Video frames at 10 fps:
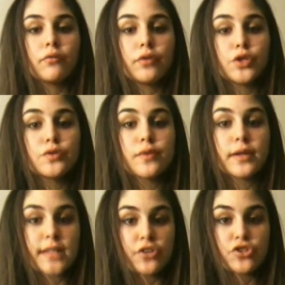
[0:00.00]
we use
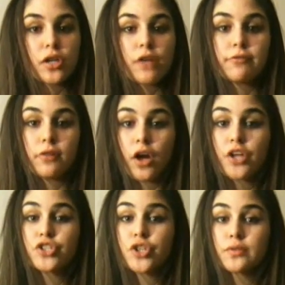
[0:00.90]
radiation of
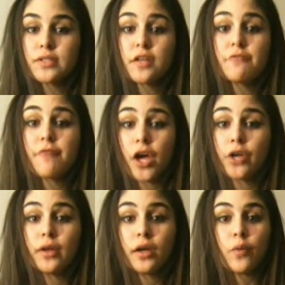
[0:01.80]
large doses of
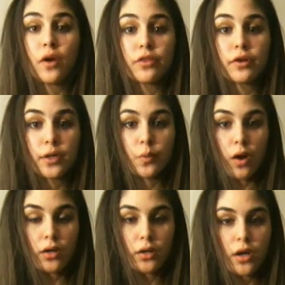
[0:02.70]

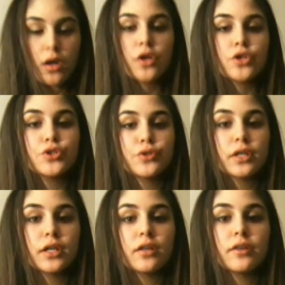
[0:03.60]
iodine-131 to
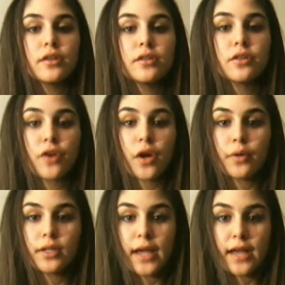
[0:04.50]
kill the
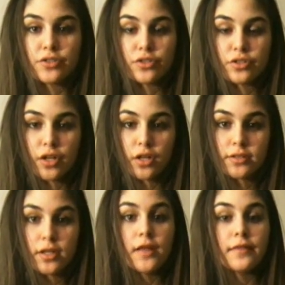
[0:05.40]
thyroid cancer
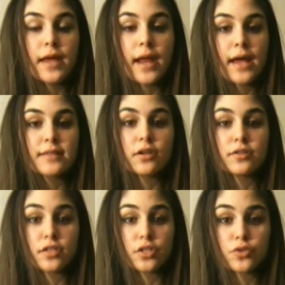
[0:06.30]
cells that has
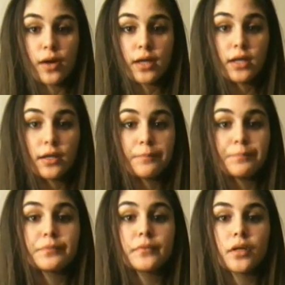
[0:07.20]
concentrated
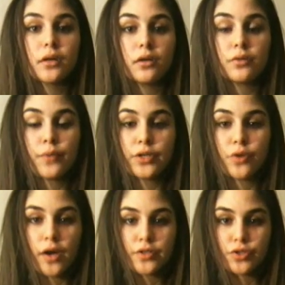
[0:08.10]

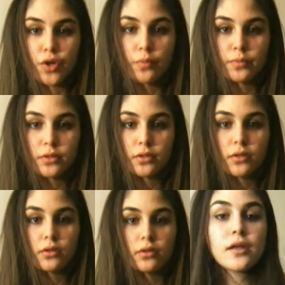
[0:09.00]
radioisotopes.
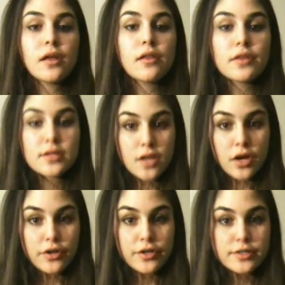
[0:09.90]
This
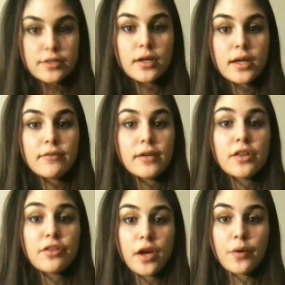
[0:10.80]
occurs even
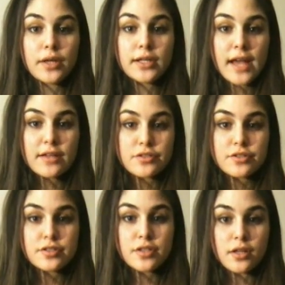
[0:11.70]
in thyroid
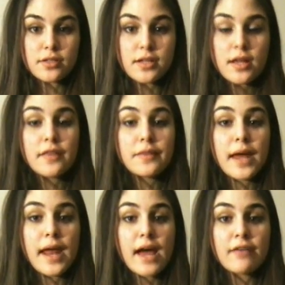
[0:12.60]
cancer cells
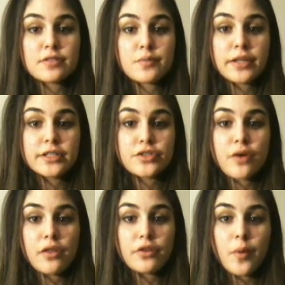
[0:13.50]
that have spread to
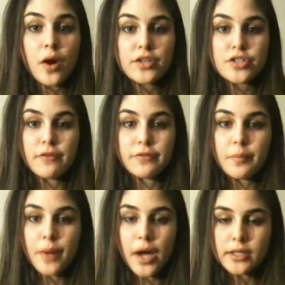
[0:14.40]
other parts of the
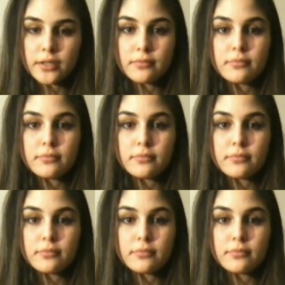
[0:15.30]
body.